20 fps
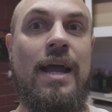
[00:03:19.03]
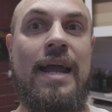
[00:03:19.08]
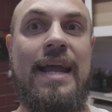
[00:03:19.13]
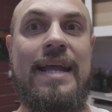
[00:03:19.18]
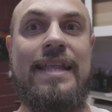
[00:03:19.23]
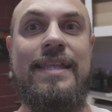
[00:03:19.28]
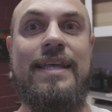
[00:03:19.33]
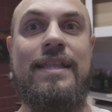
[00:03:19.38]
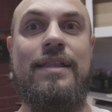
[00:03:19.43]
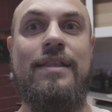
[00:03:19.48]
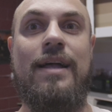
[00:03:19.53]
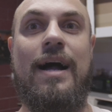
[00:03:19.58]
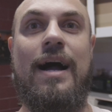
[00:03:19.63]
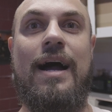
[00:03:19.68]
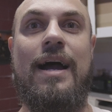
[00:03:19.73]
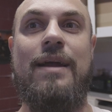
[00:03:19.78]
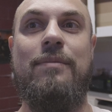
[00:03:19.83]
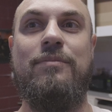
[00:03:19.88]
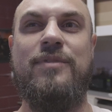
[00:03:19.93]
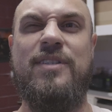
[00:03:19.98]
And then
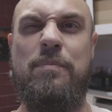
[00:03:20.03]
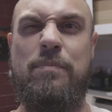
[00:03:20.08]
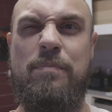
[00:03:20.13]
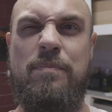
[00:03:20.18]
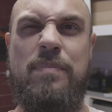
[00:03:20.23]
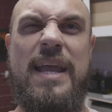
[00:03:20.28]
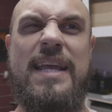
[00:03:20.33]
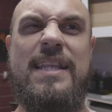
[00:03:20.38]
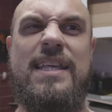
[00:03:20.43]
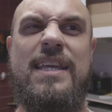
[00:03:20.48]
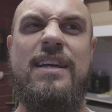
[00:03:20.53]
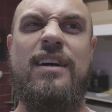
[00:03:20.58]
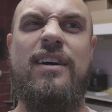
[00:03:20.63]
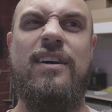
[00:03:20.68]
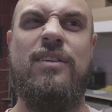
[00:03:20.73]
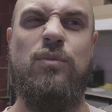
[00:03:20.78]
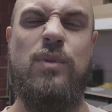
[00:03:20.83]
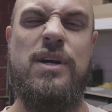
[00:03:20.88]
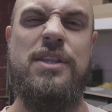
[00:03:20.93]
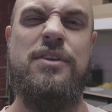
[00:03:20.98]
I am debating
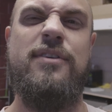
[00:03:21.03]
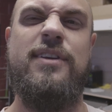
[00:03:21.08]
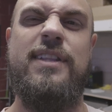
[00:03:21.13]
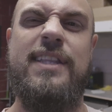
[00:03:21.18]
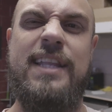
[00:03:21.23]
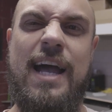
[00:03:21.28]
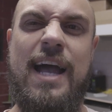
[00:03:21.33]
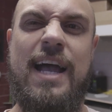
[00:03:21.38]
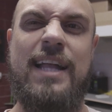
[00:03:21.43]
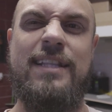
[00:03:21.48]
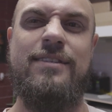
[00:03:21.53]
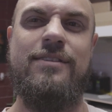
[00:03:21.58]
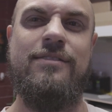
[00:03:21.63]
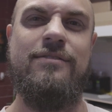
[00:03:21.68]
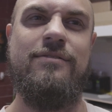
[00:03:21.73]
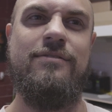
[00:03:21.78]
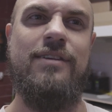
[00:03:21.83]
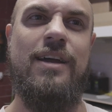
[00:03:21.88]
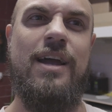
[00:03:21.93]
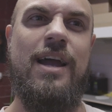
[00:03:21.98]
on whether or not
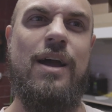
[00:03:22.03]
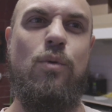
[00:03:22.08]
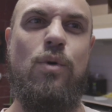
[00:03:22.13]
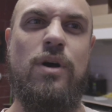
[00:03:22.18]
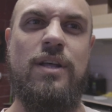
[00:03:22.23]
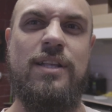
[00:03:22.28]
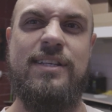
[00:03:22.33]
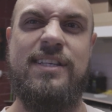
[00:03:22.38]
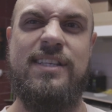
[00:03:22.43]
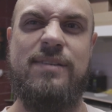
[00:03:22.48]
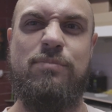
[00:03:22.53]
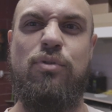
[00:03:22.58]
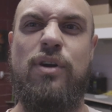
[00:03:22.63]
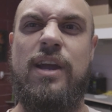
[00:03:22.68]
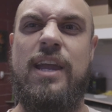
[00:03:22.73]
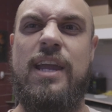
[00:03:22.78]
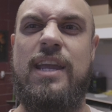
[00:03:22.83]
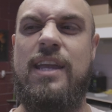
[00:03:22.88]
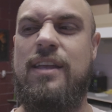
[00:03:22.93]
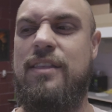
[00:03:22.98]
I want to
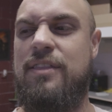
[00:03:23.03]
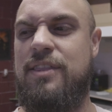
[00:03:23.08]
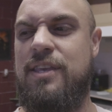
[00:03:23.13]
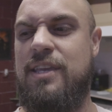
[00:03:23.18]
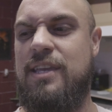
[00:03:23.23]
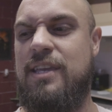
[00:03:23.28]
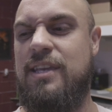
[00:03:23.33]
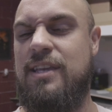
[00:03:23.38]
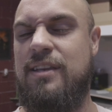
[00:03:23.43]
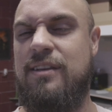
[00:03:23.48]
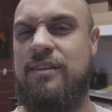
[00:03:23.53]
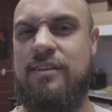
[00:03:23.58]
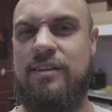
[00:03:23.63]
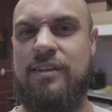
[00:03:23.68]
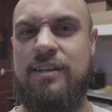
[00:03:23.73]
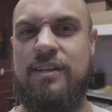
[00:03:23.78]
spray the